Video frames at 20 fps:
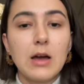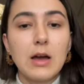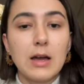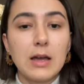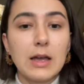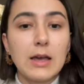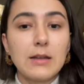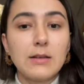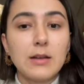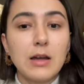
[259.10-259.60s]

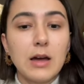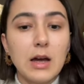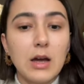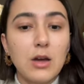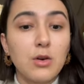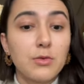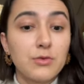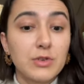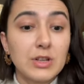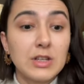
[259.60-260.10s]
Again,
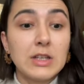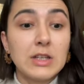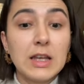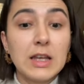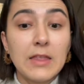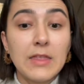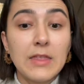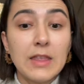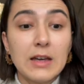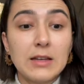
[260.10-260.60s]
I already
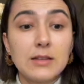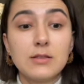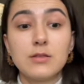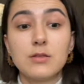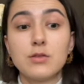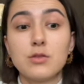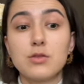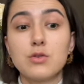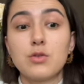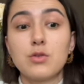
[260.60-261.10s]
done that,
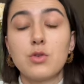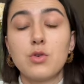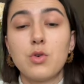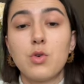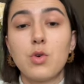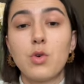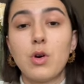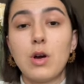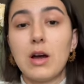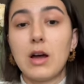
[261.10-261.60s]

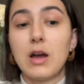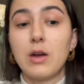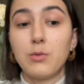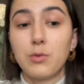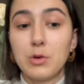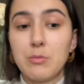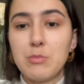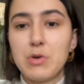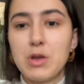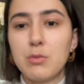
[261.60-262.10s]
so I
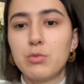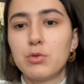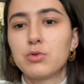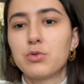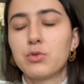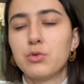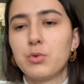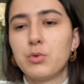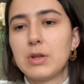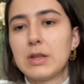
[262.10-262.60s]
wouldn't be able
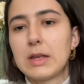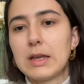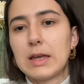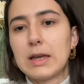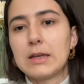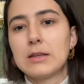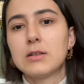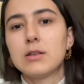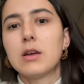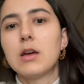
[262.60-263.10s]
to do it
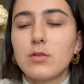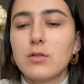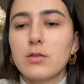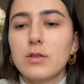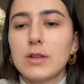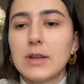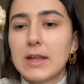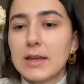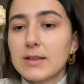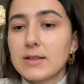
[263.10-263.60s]
again.
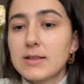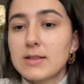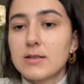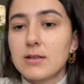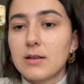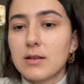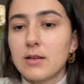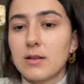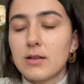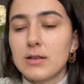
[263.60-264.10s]
The next
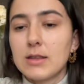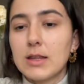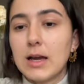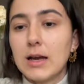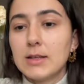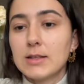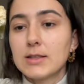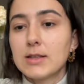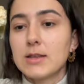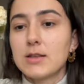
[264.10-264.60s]

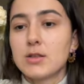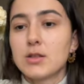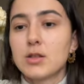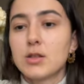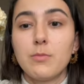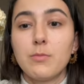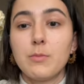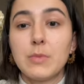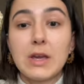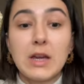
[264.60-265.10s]
task is
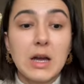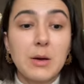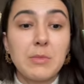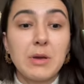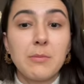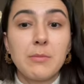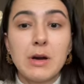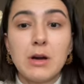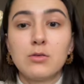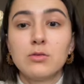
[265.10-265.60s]

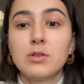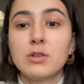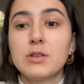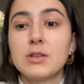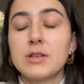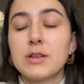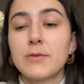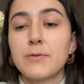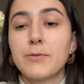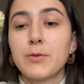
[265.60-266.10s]
becoming
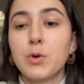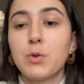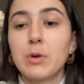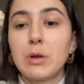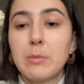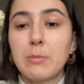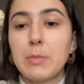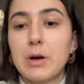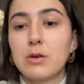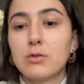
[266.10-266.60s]
boundless and
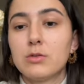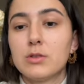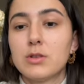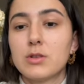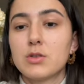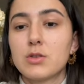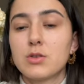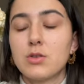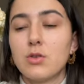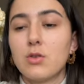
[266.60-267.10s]
following
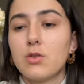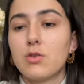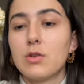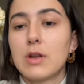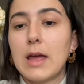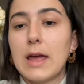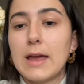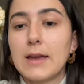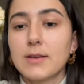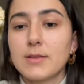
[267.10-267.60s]
boundless on
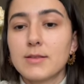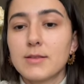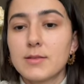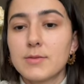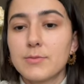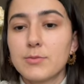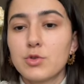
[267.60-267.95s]
X.